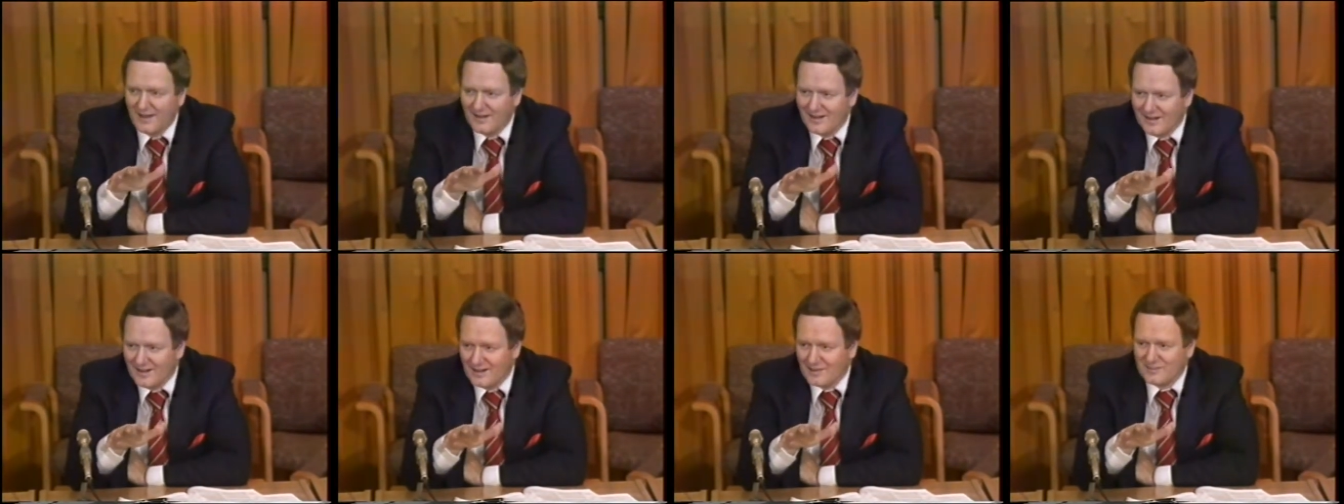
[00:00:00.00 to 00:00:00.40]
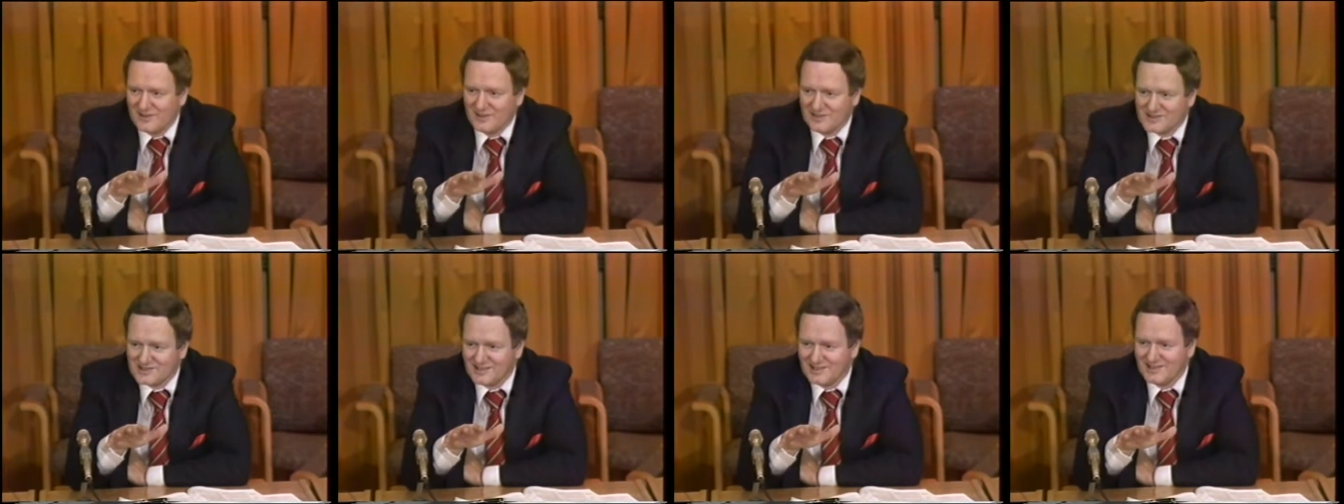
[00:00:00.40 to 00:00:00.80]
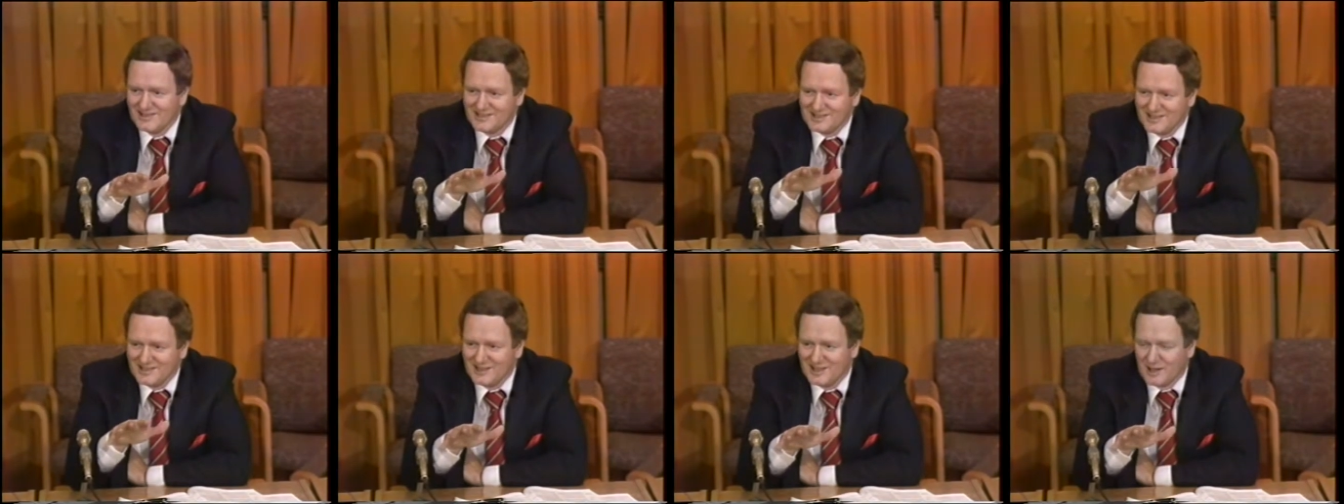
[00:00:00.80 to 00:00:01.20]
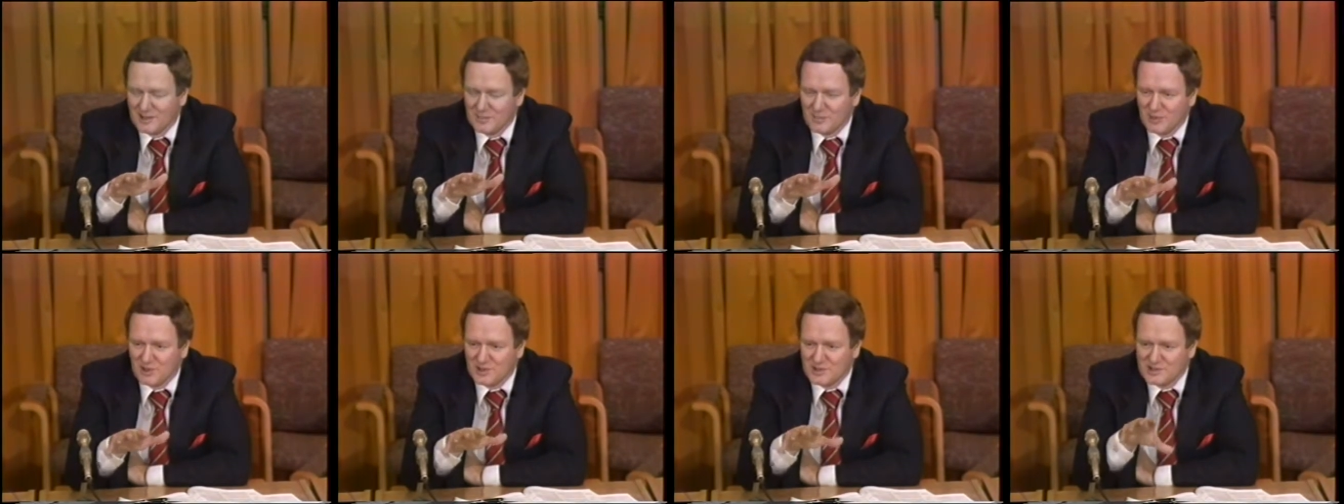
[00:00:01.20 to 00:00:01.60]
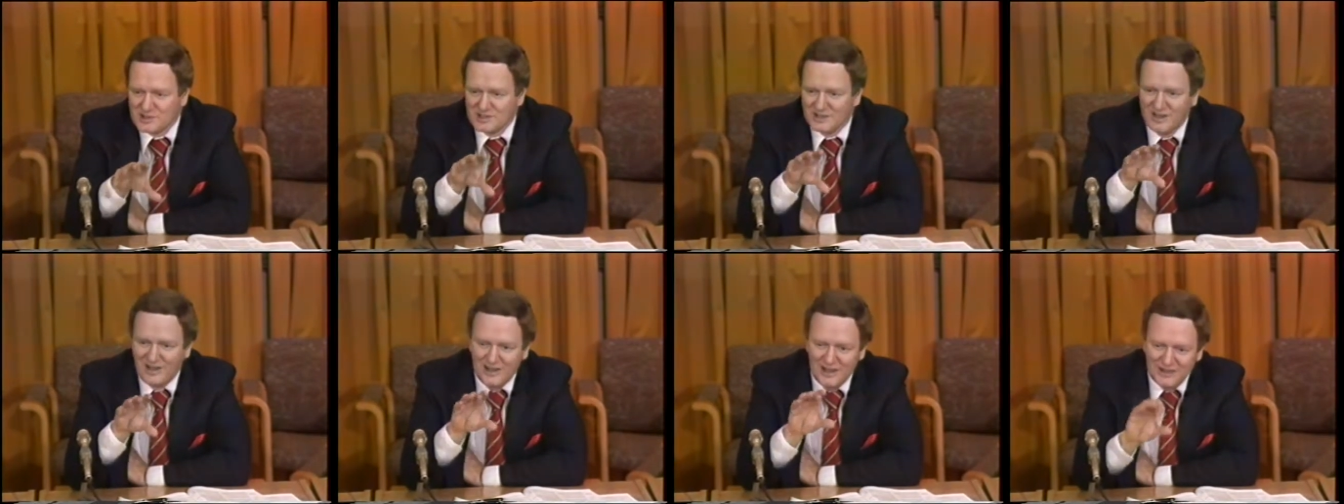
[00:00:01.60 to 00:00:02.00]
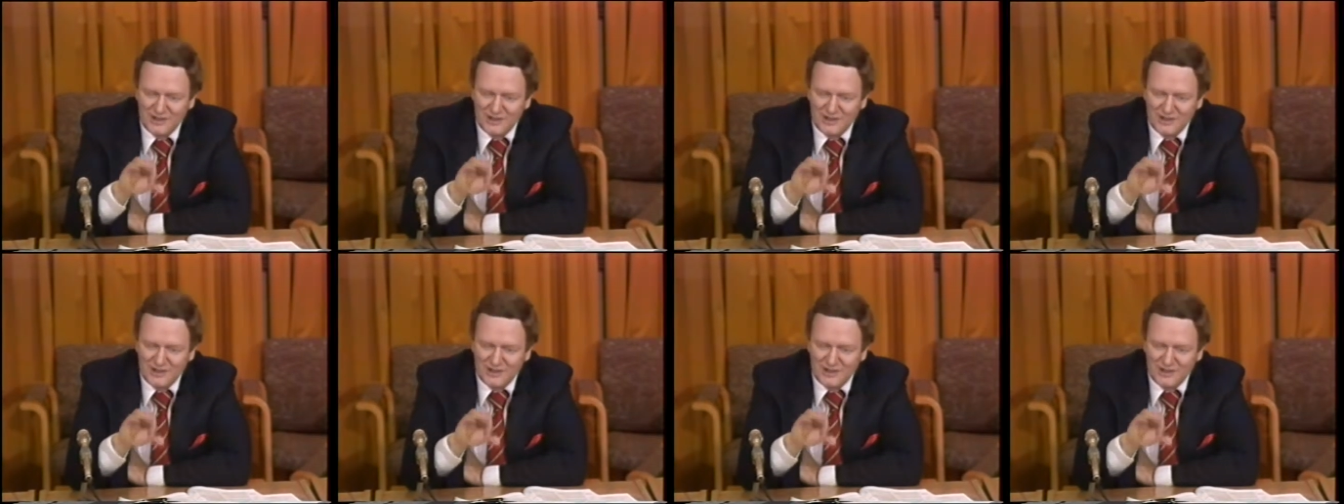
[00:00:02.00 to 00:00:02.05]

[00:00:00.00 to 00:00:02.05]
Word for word: obviously as a young person,